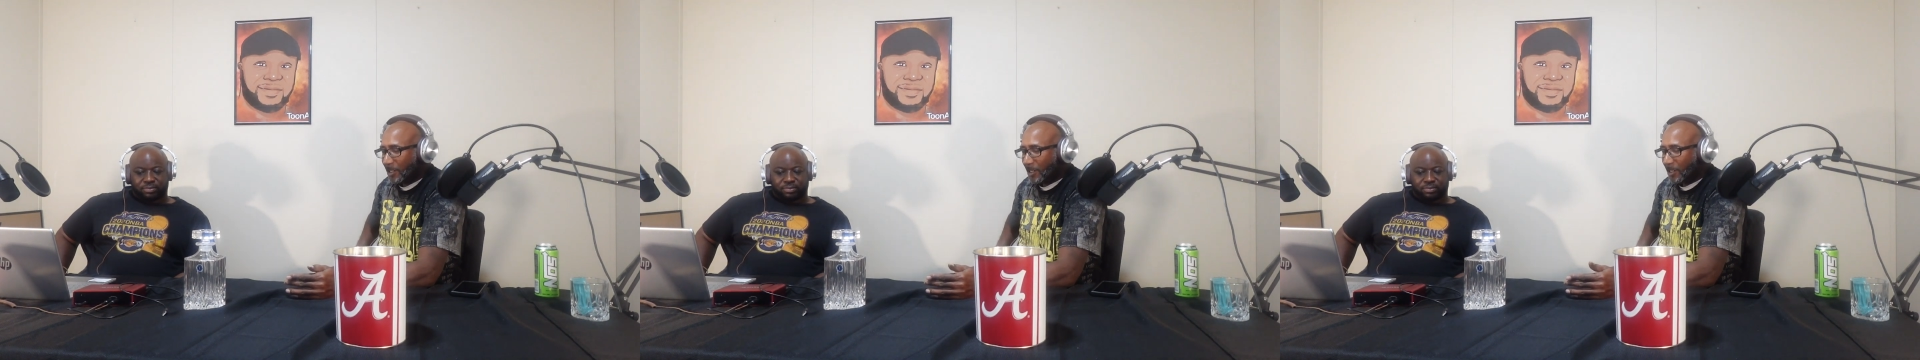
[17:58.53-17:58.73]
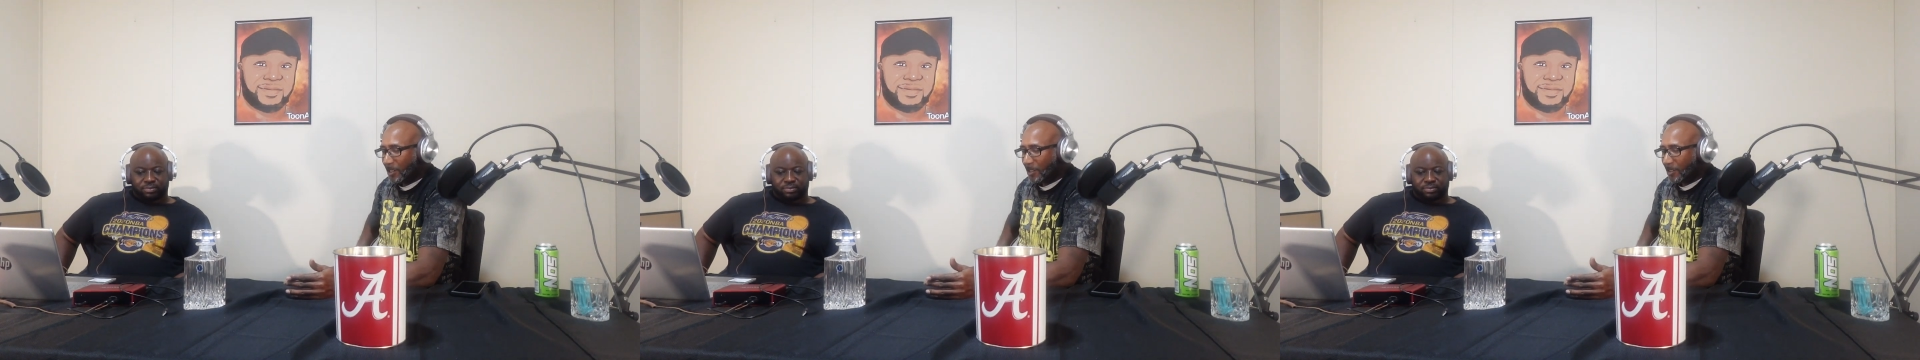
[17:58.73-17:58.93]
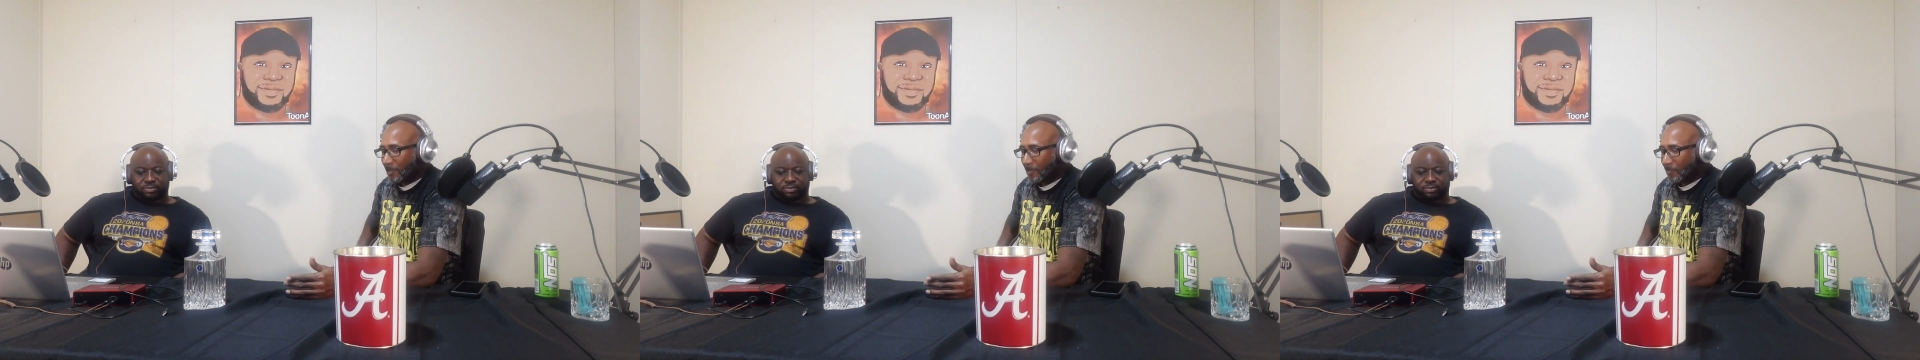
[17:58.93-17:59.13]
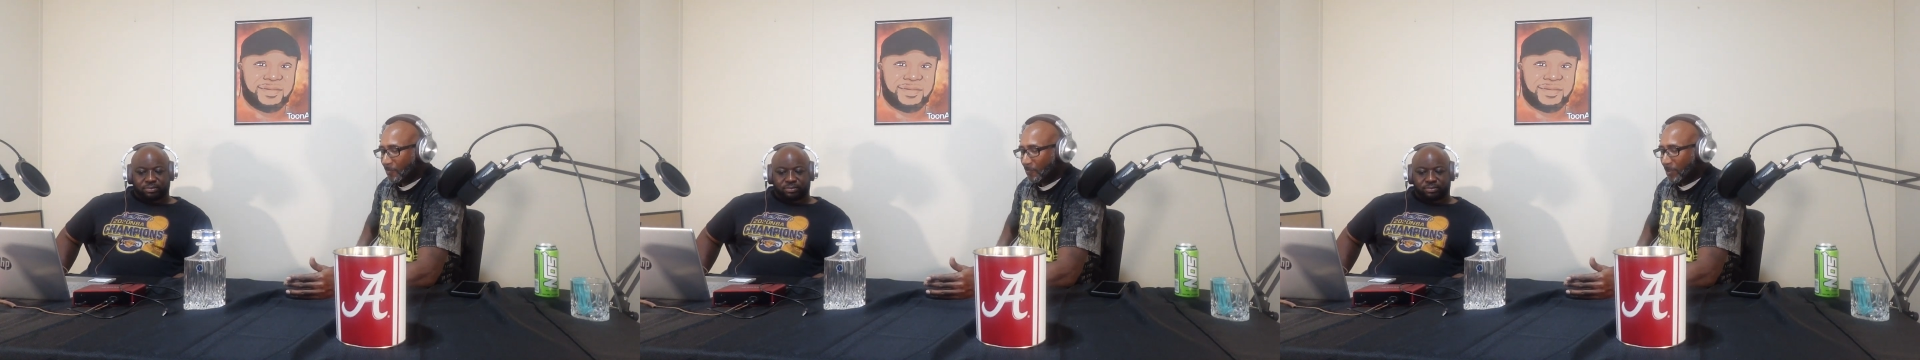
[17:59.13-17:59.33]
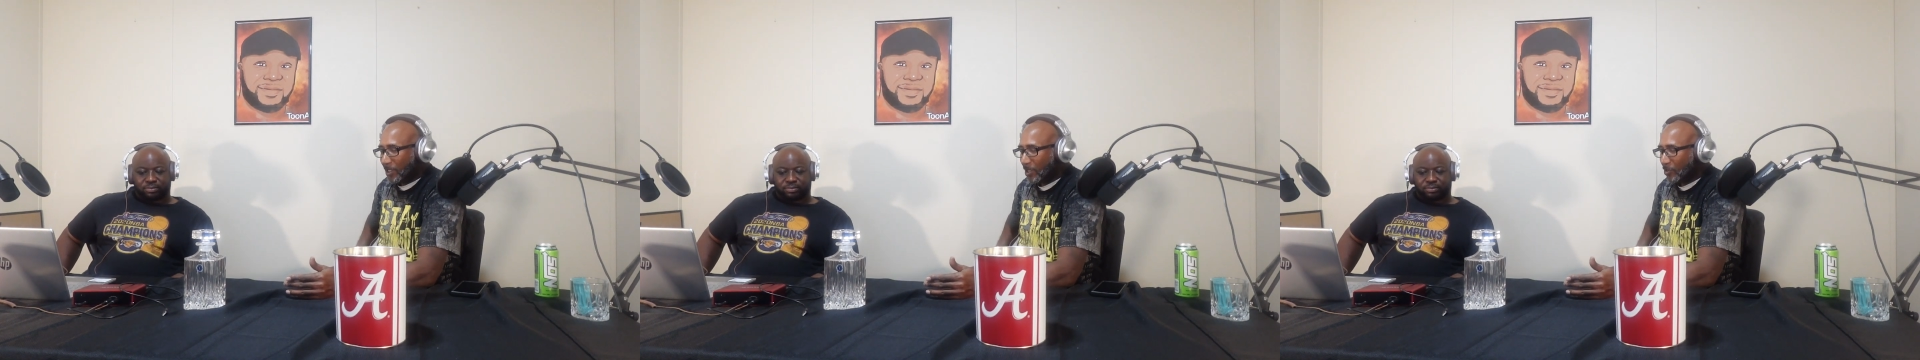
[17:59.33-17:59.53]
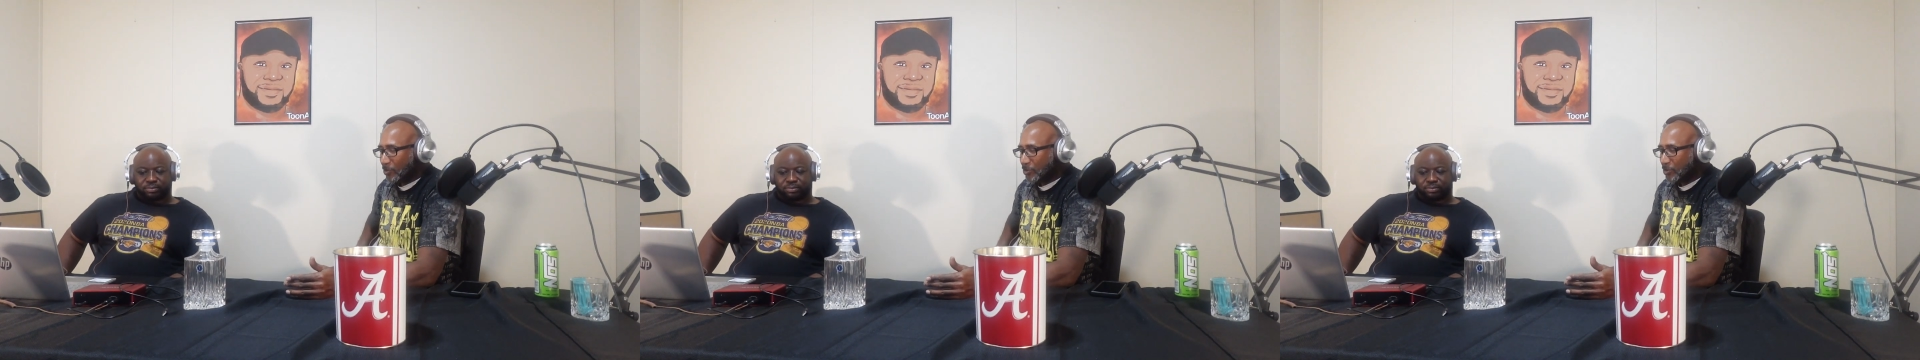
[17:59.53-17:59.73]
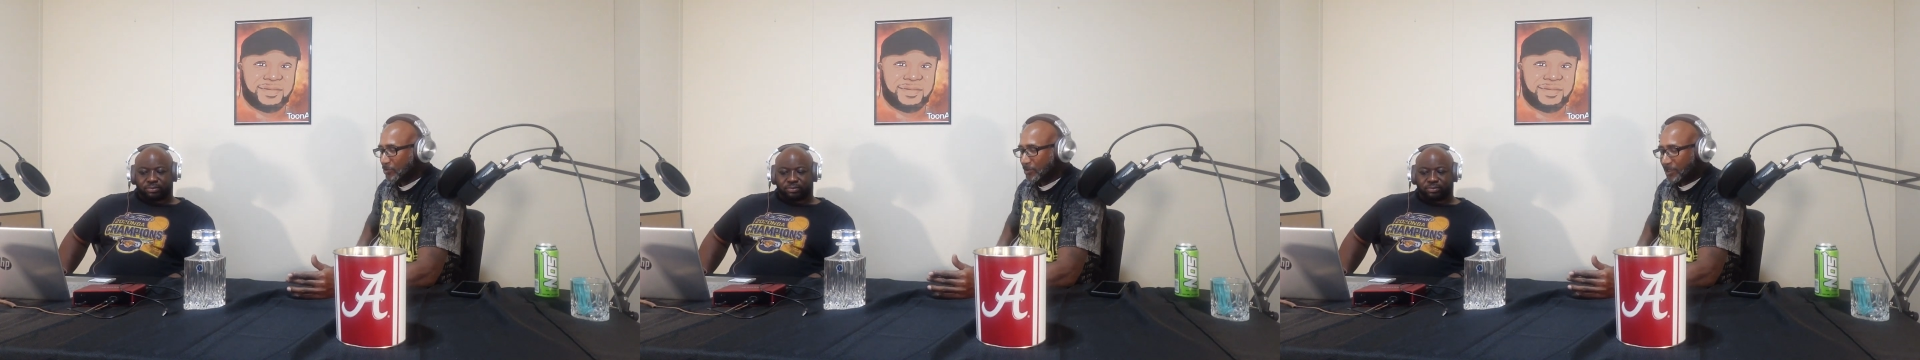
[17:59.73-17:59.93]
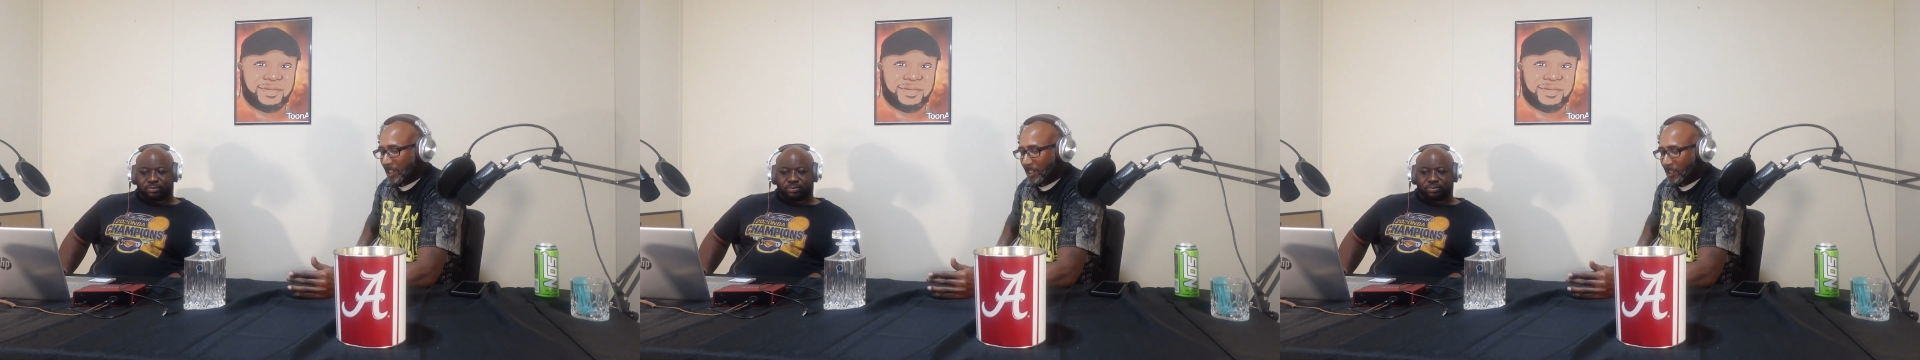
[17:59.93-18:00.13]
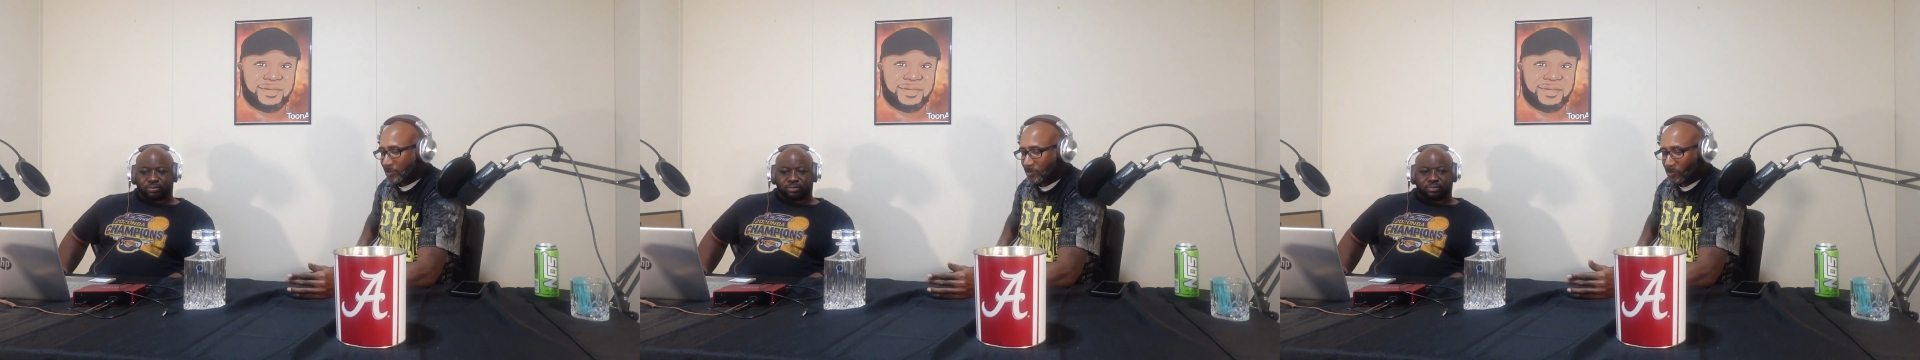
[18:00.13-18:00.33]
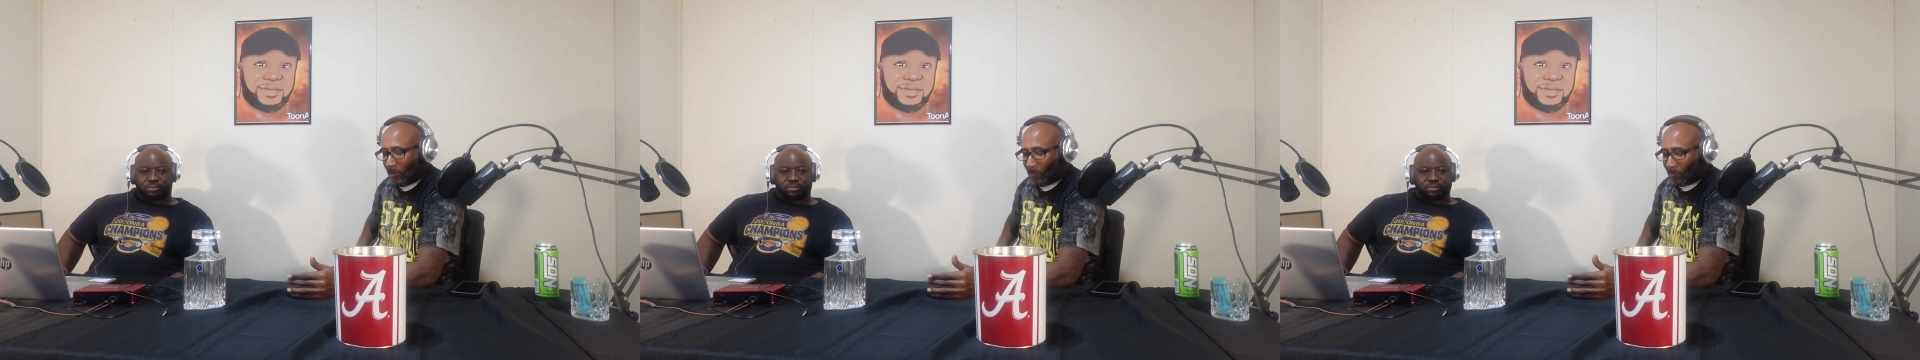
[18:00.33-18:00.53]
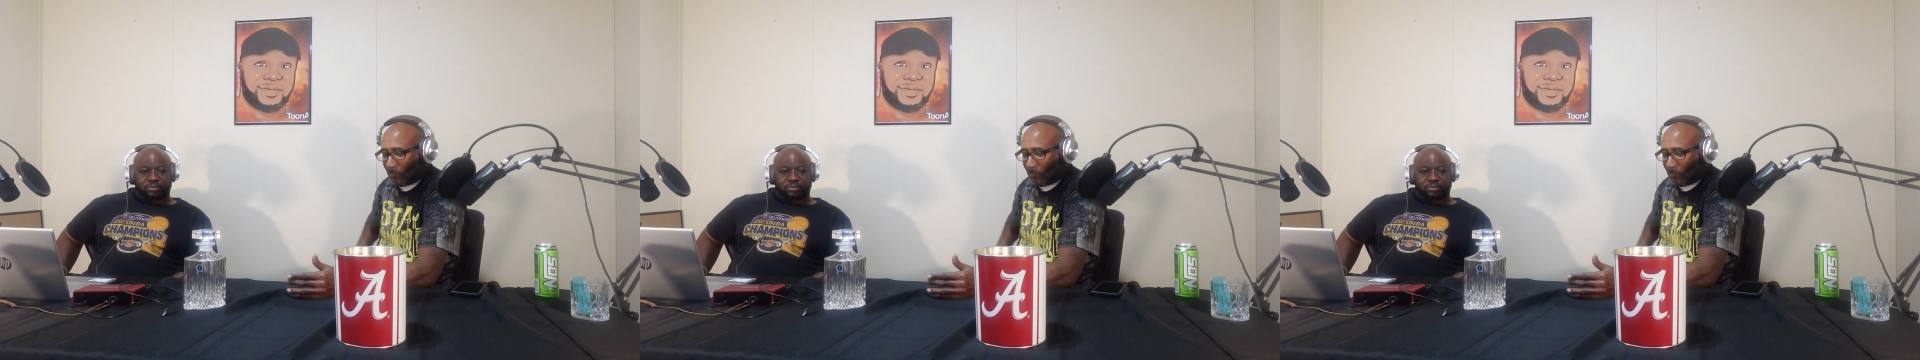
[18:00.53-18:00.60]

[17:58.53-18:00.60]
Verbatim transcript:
Speaker 1: uh, because you say that you are